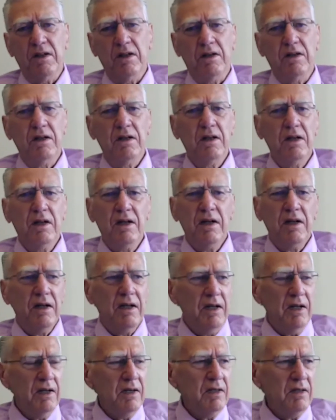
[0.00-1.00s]
And
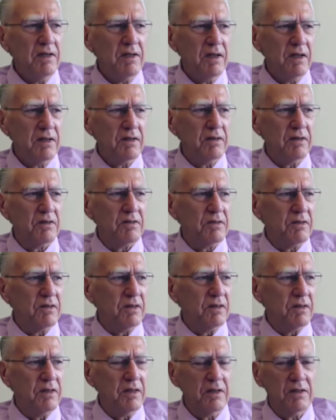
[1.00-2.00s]
any dentist
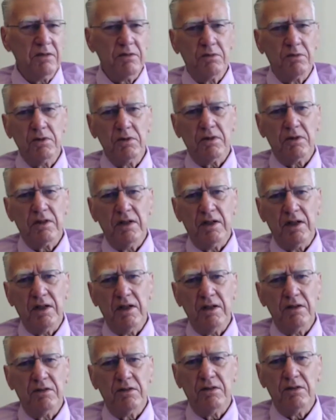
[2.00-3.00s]
that does root
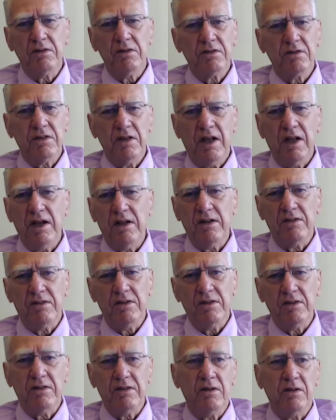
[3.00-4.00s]
canals usually has
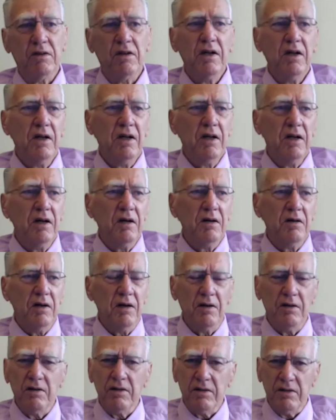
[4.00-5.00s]
this, and
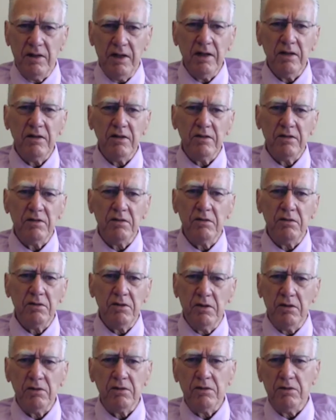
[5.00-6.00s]
dentists who
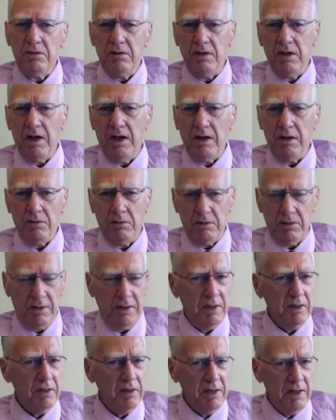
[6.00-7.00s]
don't do a lot of it,
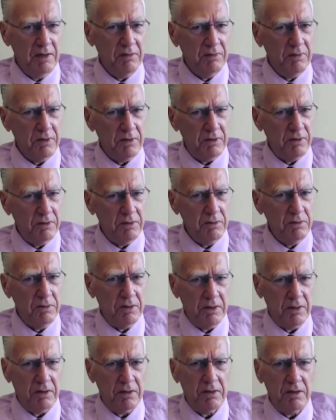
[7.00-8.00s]
they'll have it too
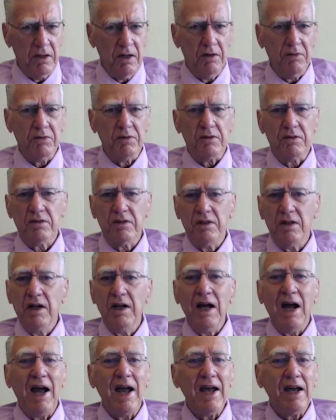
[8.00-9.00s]
in their
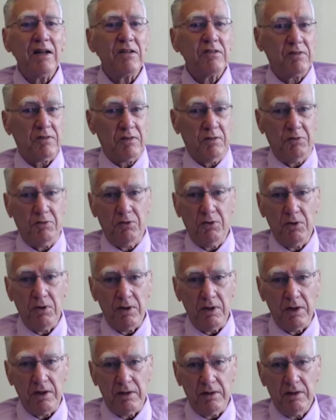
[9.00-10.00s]
office. Ask
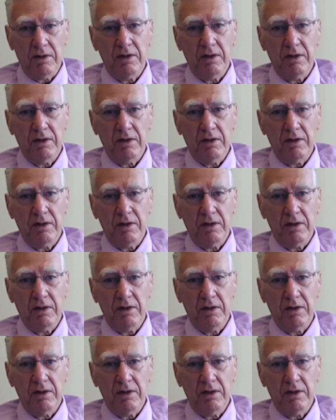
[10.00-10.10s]
for it.